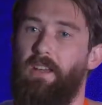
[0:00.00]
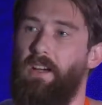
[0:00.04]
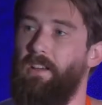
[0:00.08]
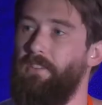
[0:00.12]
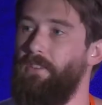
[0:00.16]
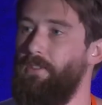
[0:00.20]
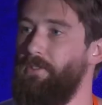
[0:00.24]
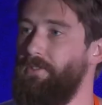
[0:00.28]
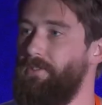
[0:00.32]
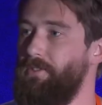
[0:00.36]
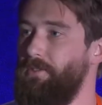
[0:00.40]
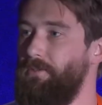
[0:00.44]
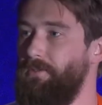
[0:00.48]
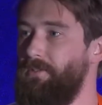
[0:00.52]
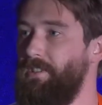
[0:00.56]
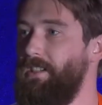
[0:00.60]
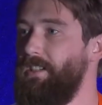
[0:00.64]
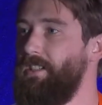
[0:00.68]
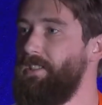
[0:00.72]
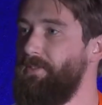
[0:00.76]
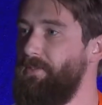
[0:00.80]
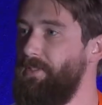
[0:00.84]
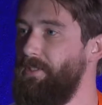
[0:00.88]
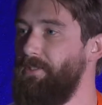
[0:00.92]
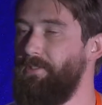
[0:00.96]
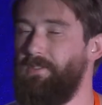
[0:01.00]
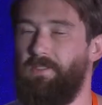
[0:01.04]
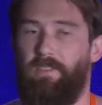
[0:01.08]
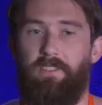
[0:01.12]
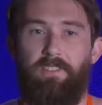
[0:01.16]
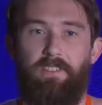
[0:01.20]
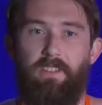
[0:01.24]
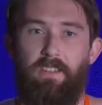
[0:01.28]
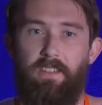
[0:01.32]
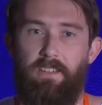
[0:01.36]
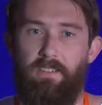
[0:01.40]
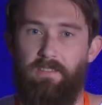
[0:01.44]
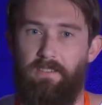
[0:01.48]
out those two text fields that
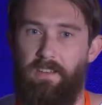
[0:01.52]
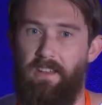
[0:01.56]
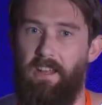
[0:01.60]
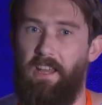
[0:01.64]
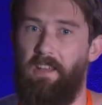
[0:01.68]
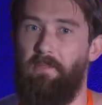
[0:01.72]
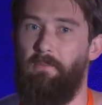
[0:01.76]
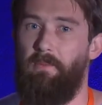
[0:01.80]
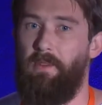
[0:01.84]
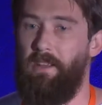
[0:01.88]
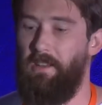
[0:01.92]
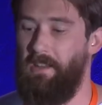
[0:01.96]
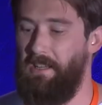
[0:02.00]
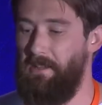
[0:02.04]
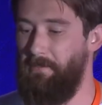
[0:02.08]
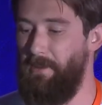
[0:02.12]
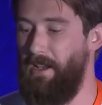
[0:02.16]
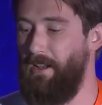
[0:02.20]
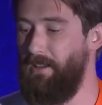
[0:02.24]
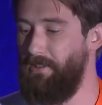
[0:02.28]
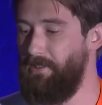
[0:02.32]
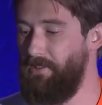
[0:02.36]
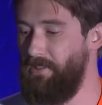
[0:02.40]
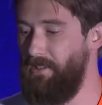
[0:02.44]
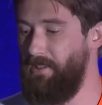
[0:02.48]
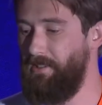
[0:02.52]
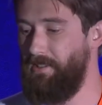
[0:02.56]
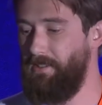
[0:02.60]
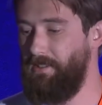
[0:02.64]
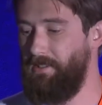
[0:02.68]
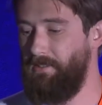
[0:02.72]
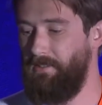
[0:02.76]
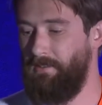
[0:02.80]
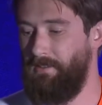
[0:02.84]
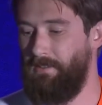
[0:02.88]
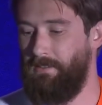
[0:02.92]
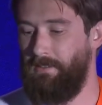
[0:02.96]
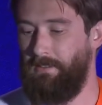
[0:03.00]
say name and email
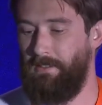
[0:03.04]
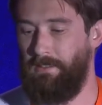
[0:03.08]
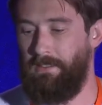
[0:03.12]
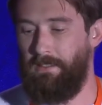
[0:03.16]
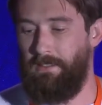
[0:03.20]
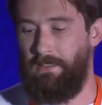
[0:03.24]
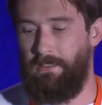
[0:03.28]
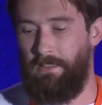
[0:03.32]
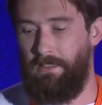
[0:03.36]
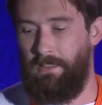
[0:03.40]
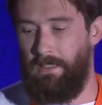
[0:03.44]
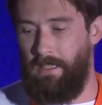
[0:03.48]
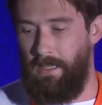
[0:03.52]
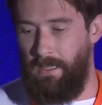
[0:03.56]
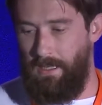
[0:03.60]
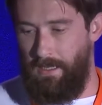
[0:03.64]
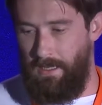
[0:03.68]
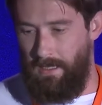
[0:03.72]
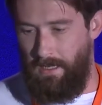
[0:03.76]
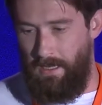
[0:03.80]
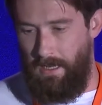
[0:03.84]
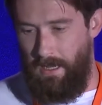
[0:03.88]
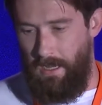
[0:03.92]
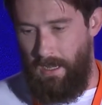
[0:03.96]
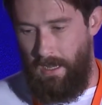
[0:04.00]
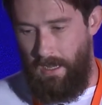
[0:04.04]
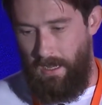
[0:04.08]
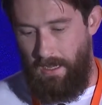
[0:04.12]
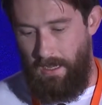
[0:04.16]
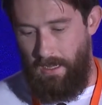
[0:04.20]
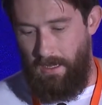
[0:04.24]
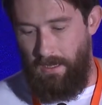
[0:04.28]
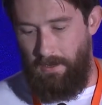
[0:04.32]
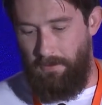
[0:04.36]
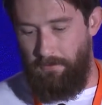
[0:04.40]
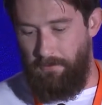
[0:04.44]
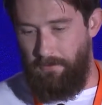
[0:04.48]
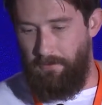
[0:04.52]
address.
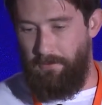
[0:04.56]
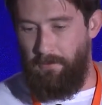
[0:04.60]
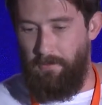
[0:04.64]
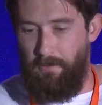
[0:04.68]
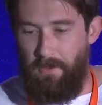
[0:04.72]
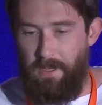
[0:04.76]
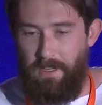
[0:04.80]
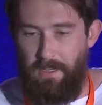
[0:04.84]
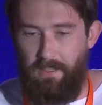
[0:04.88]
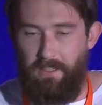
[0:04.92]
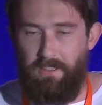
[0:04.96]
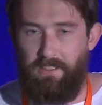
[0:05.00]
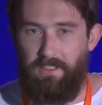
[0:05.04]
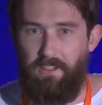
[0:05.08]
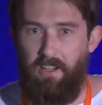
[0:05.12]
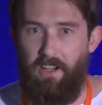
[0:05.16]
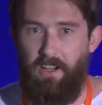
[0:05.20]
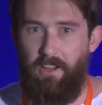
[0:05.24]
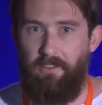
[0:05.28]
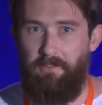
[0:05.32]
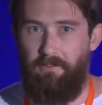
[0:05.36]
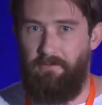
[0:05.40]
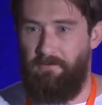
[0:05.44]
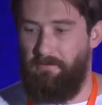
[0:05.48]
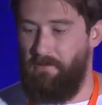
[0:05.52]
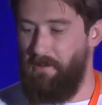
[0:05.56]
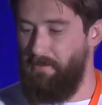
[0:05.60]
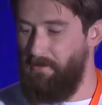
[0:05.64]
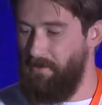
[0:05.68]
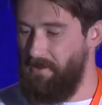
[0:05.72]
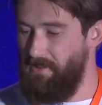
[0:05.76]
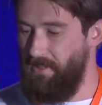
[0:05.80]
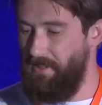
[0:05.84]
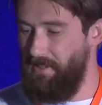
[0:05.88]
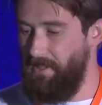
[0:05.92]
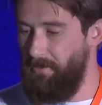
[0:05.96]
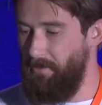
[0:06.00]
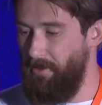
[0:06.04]
And for me this kind of
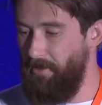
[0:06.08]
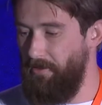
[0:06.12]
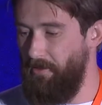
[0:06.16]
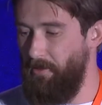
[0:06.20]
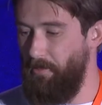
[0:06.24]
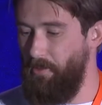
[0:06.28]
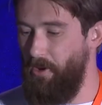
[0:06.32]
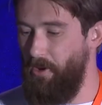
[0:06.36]
represents a bit of a